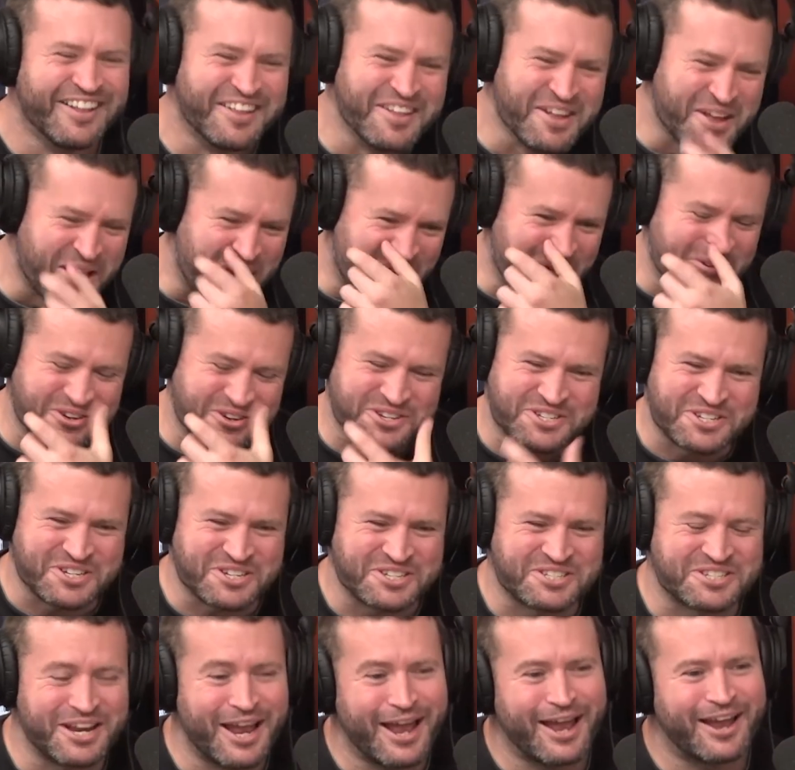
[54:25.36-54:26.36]
It was
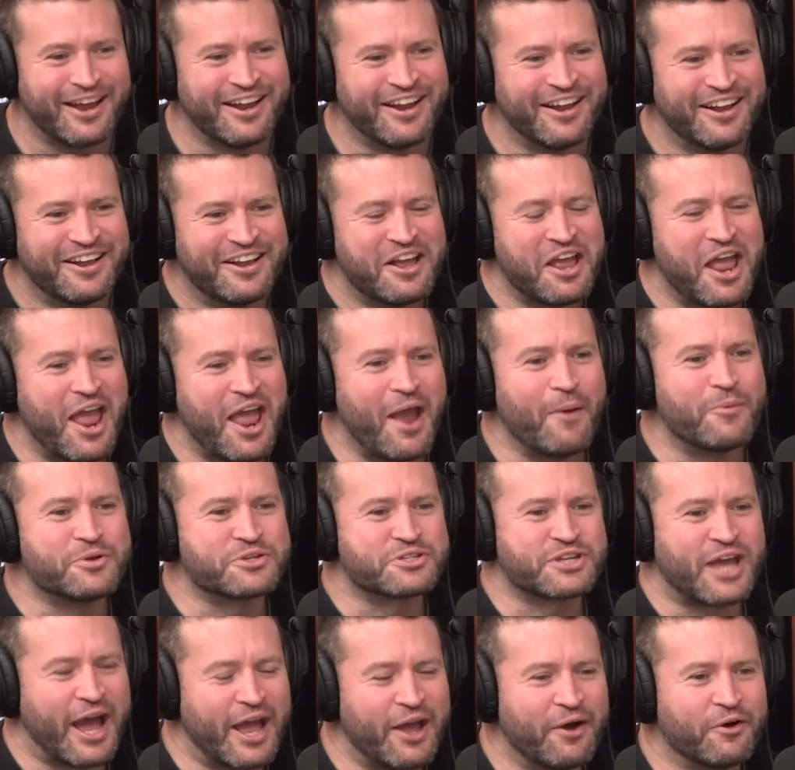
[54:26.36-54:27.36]
just it was
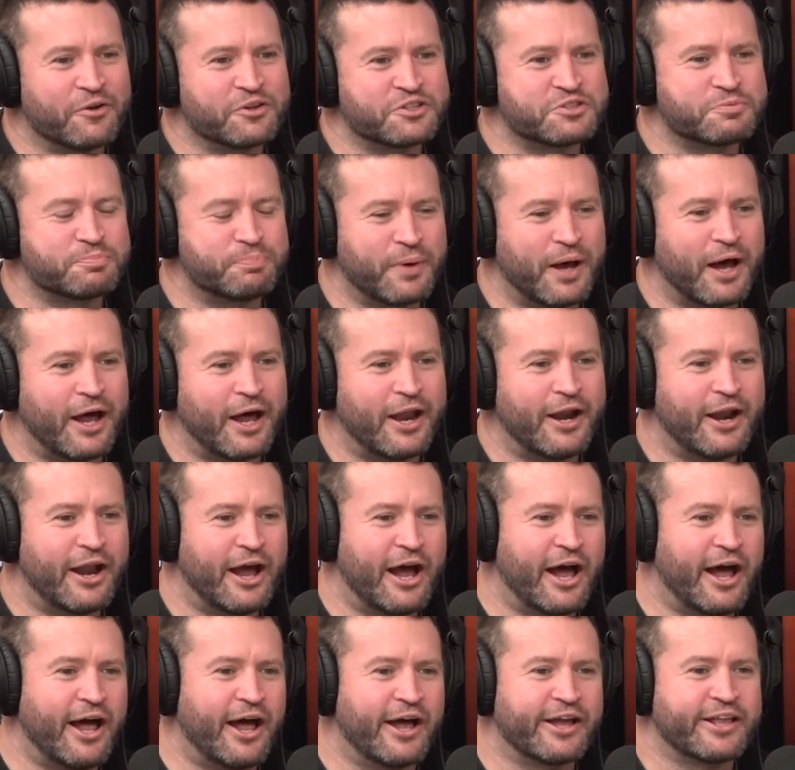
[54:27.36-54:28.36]
chaos. But
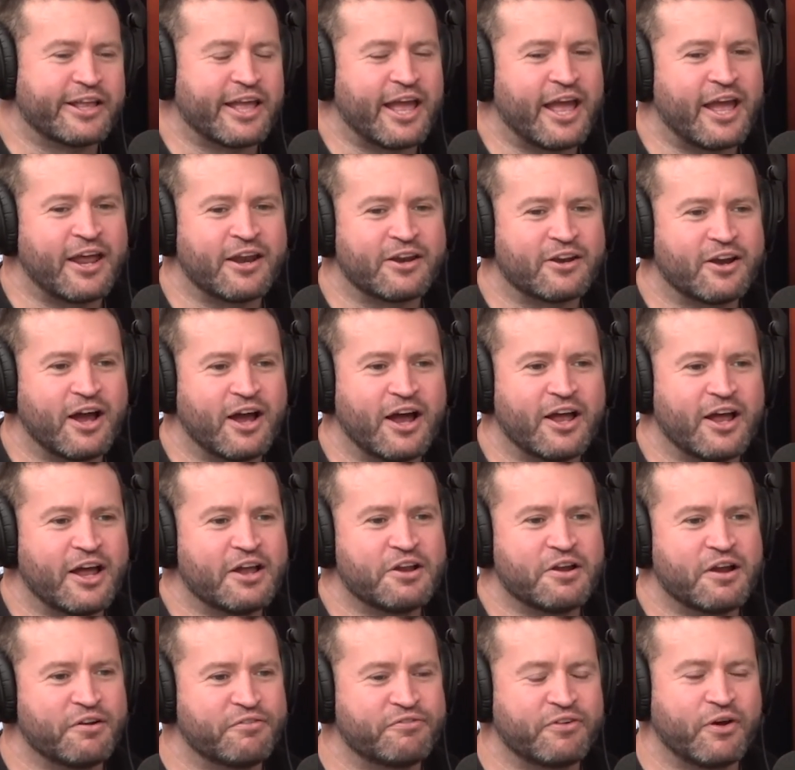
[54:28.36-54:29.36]
again,
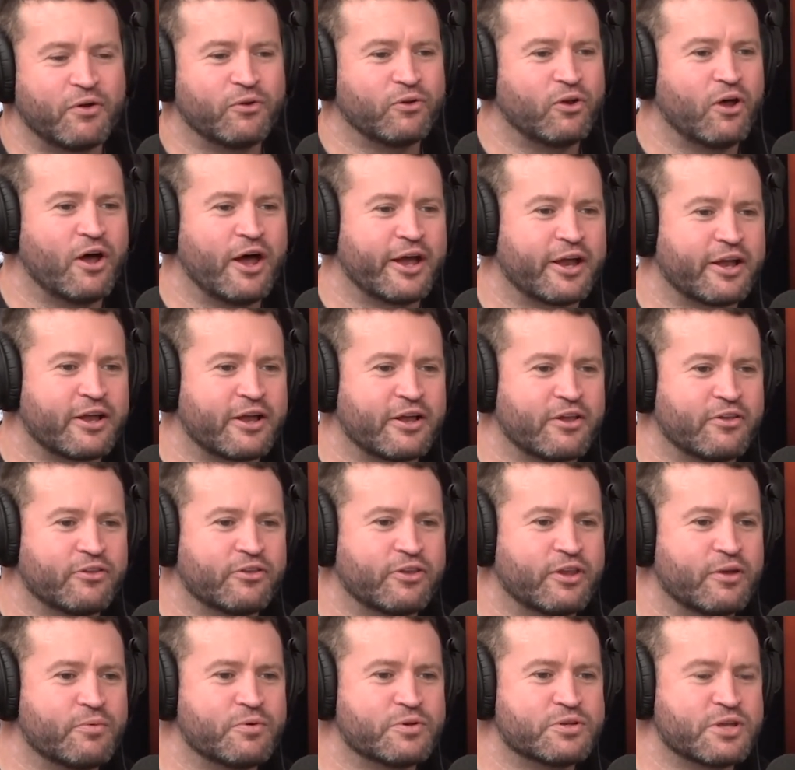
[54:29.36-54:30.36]
it felt like
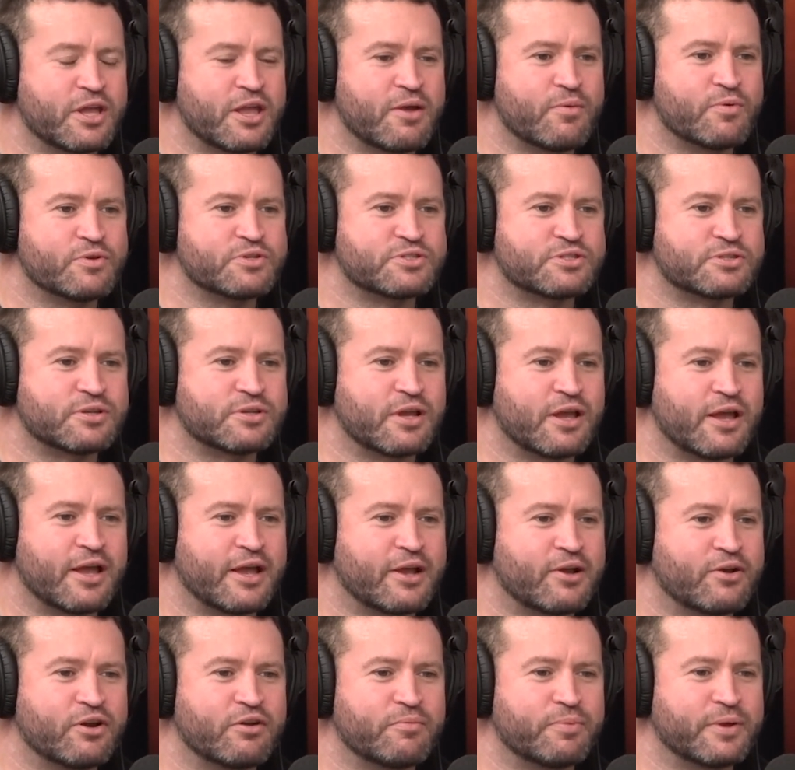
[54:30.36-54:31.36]
it
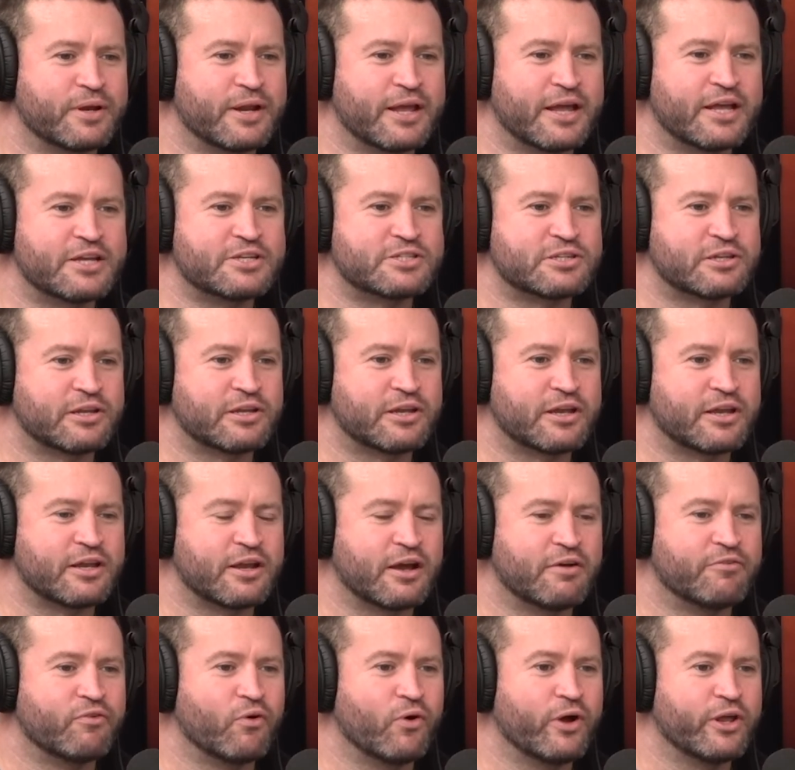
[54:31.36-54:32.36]
could have been easily
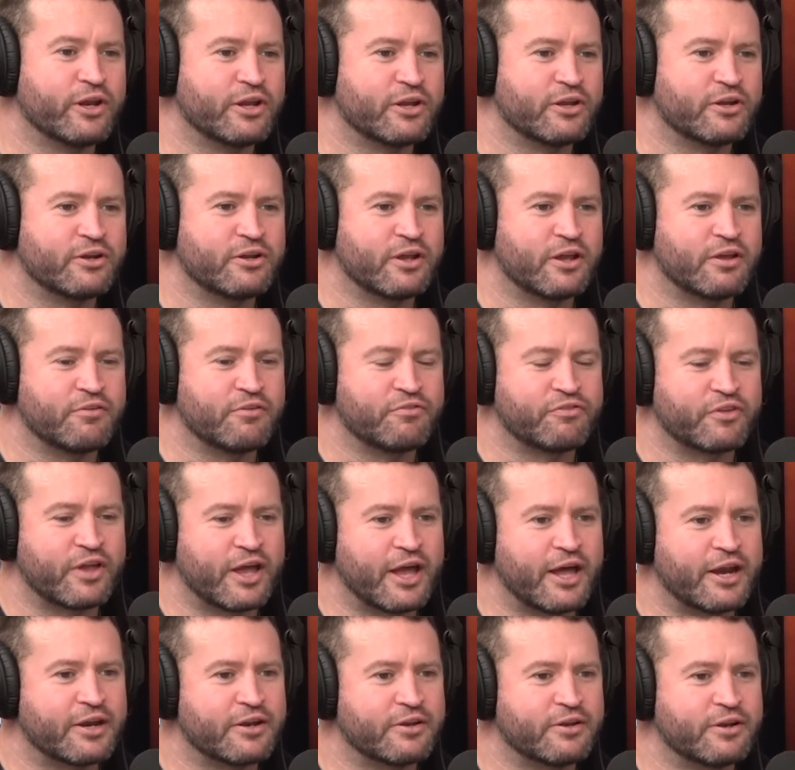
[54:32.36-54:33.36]
avoided if
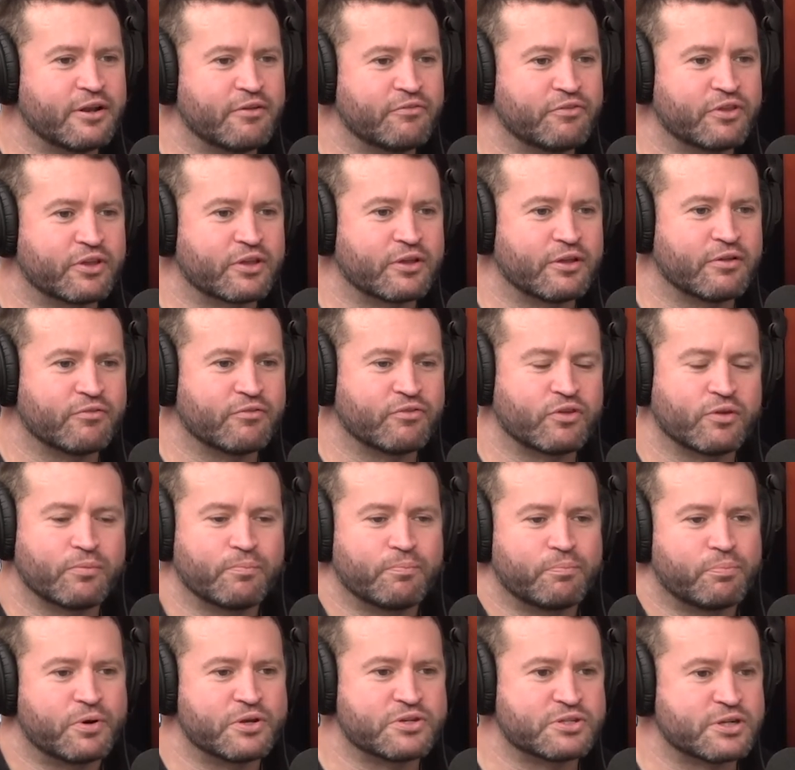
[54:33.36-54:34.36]
the
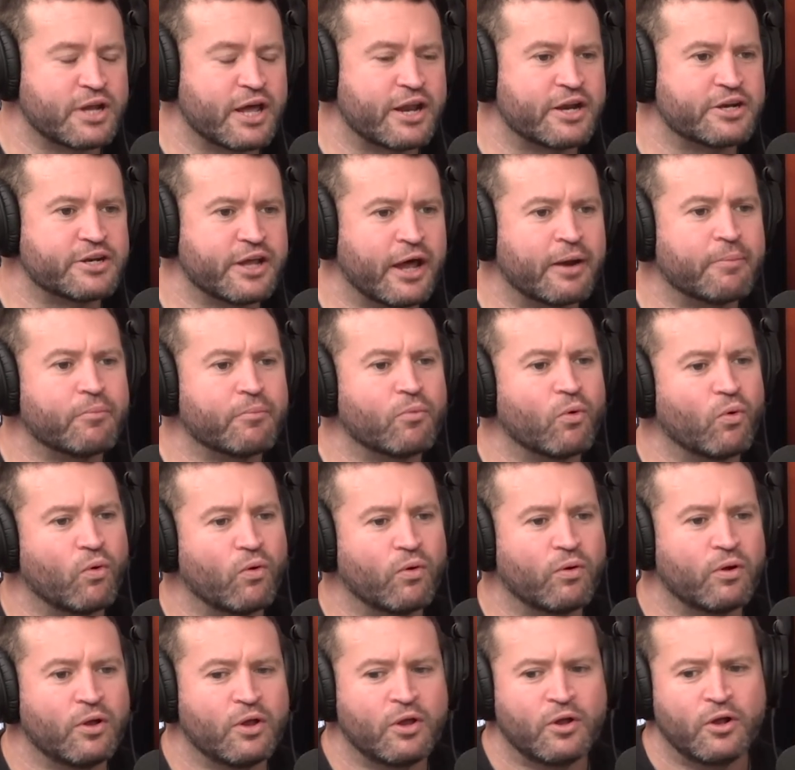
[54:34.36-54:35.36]
prison had done
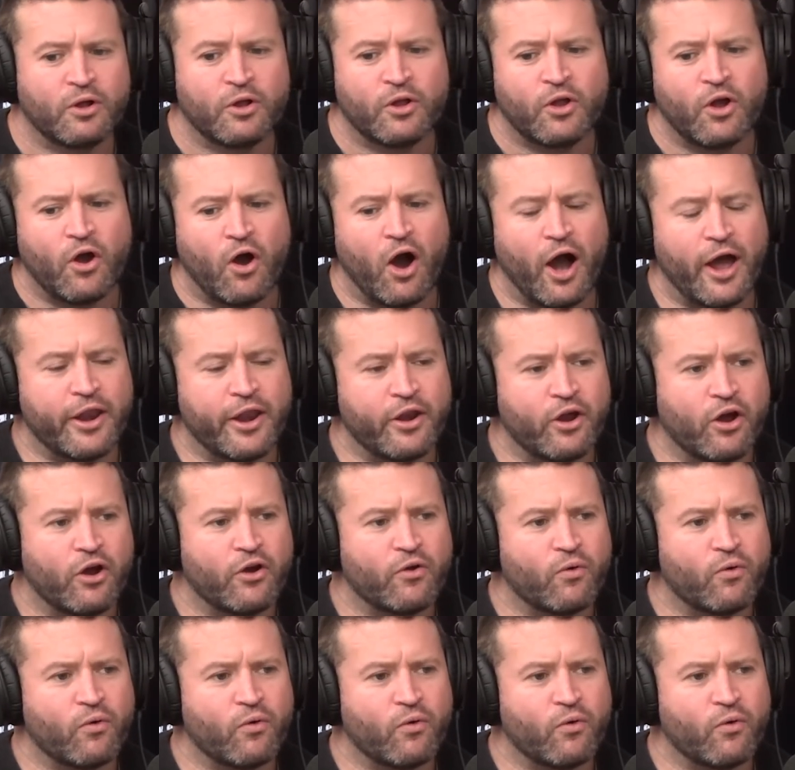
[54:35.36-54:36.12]
more. Yeah. I know